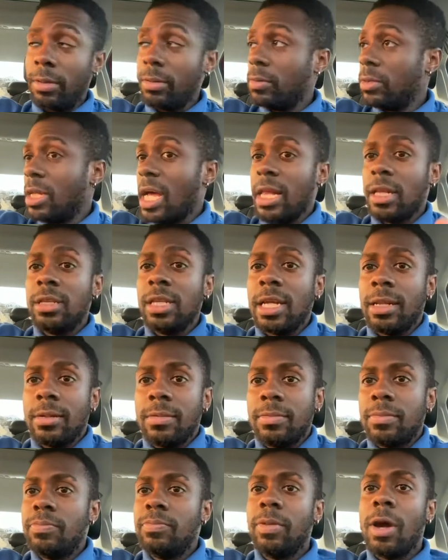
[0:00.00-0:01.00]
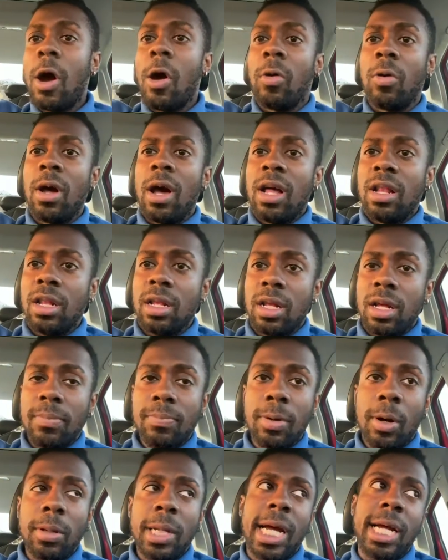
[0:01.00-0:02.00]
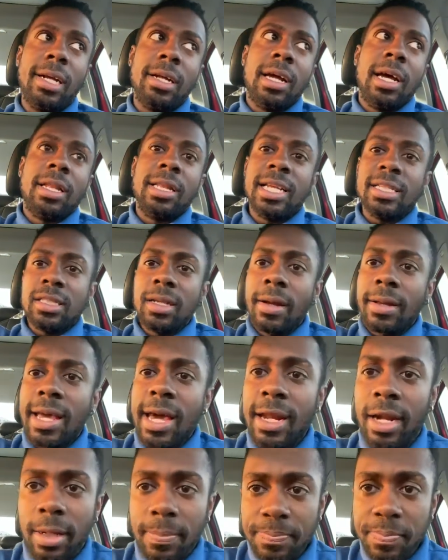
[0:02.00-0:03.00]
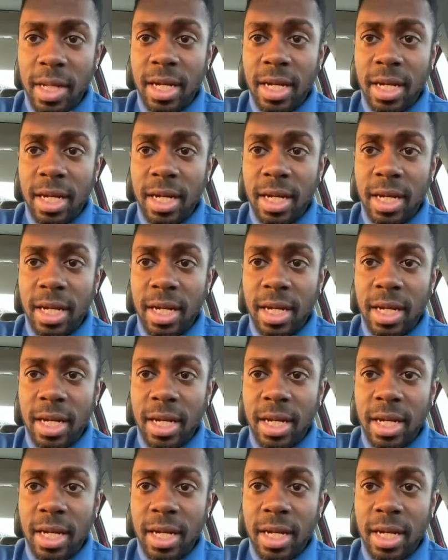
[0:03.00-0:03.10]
Like, look, bro, like, let's look at it.